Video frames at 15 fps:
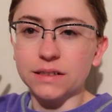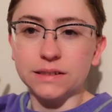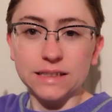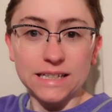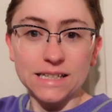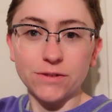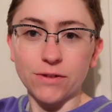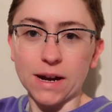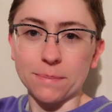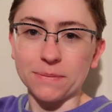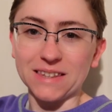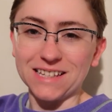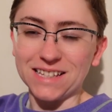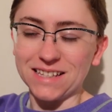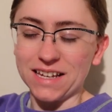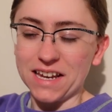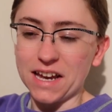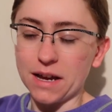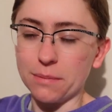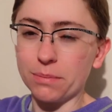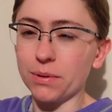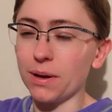Let's wrap this day
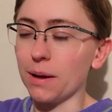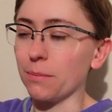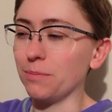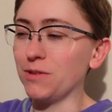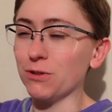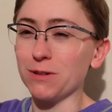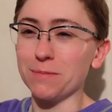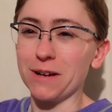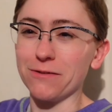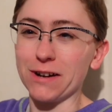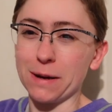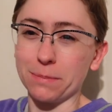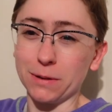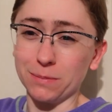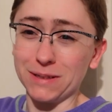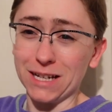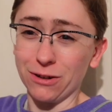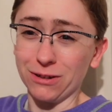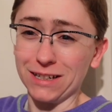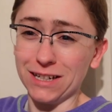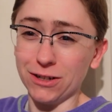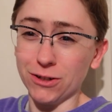up. I'm doing my wrap up
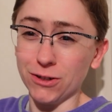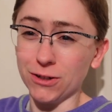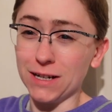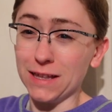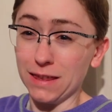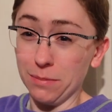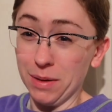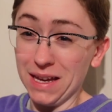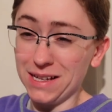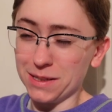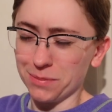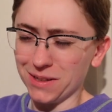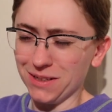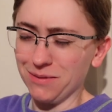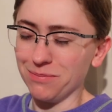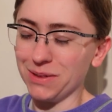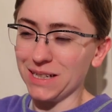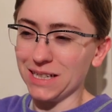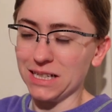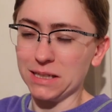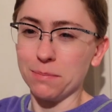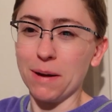down here in the basement
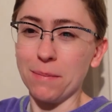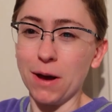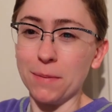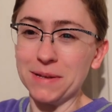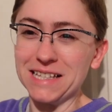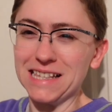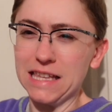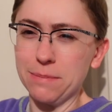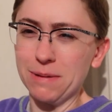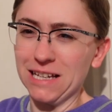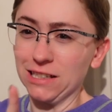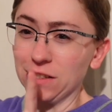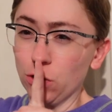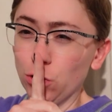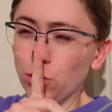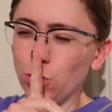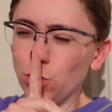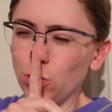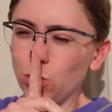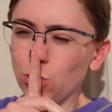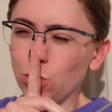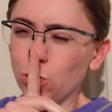because my mom is sleeping, so
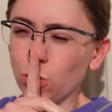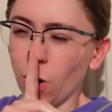shh.